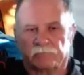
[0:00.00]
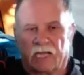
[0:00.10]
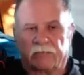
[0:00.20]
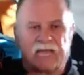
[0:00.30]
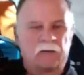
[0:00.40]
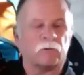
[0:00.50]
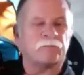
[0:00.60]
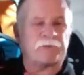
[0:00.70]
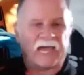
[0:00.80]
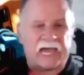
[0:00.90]
And now if
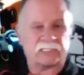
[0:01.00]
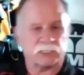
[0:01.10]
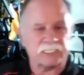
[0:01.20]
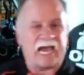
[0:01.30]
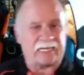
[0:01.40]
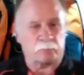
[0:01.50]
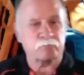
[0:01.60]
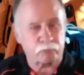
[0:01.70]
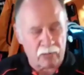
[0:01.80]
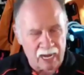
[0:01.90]
I actually had a
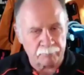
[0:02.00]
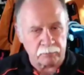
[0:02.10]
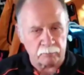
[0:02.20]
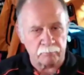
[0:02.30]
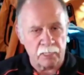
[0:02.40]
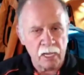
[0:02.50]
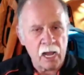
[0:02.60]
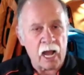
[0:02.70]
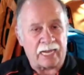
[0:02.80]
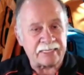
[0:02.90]
problem,
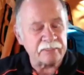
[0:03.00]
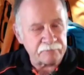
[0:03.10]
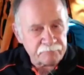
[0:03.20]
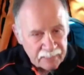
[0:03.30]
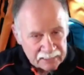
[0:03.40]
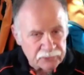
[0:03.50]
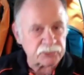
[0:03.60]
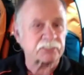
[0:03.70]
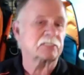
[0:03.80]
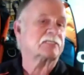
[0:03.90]
I could
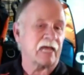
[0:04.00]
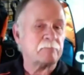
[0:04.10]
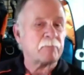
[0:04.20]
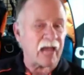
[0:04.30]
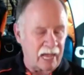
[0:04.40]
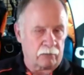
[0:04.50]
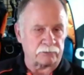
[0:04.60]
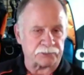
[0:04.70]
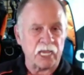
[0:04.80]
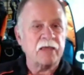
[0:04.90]
ditch the 10
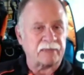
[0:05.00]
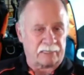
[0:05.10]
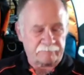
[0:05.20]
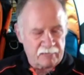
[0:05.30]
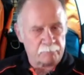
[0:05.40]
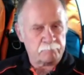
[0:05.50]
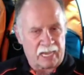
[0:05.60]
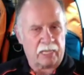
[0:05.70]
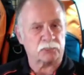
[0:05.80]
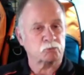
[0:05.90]
pounds. That 10
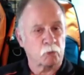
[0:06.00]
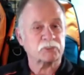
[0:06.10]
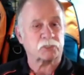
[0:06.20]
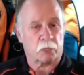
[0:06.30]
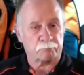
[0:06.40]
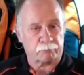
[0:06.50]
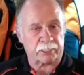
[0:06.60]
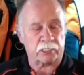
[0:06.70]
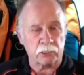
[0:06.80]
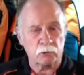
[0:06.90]
pounds will start
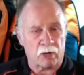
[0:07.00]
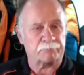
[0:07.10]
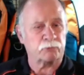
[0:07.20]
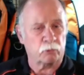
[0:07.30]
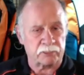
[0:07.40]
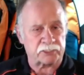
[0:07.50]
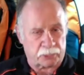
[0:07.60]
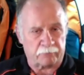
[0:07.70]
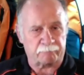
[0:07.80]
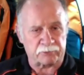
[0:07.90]
bringing you up toward the
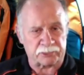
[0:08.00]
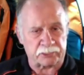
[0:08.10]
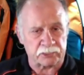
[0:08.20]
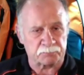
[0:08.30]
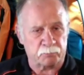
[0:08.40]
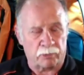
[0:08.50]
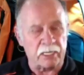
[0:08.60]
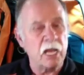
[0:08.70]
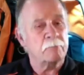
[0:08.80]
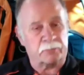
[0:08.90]
surface at this point,
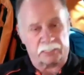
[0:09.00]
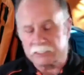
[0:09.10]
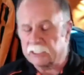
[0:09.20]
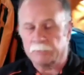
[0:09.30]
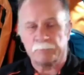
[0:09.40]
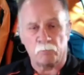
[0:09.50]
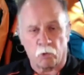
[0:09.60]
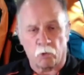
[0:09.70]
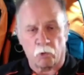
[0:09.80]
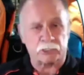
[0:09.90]
but a little bit
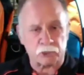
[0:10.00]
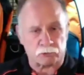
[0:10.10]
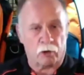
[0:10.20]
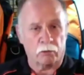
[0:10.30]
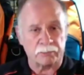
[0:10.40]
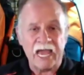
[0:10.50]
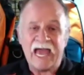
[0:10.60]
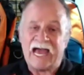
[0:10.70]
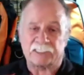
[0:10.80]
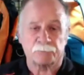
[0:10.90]
more controlled,
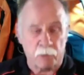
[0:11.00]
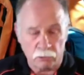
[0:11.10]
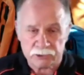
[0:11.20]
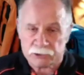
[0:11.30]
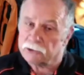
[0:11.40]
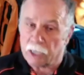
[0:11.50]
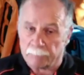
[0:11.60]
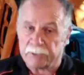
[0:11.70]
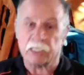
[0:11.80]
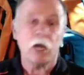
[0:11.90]
as opposed to
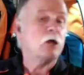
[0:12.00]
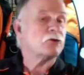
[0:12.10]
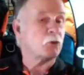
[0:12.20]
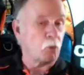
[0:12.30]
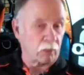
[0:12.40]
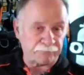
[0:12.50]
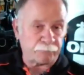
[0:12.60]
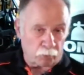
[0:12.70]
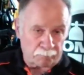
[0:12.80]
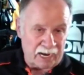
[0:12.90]
dumping
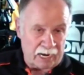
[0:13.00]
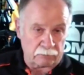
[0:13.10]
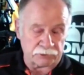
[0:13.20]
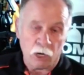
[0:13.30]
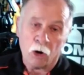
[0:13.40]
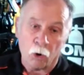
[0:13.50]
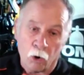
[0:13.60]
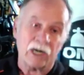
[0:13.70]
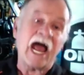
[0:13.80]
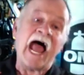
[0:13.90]
24 pounds
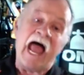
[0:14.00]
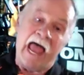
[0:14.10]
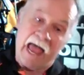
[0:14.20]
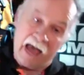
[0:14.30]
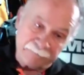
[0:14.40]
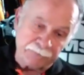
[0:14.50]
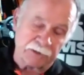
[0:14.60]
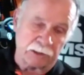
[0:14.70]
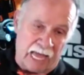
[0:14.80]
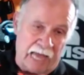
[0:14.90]
or half the
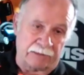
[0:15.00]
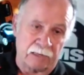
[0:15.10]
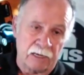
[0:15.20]
lead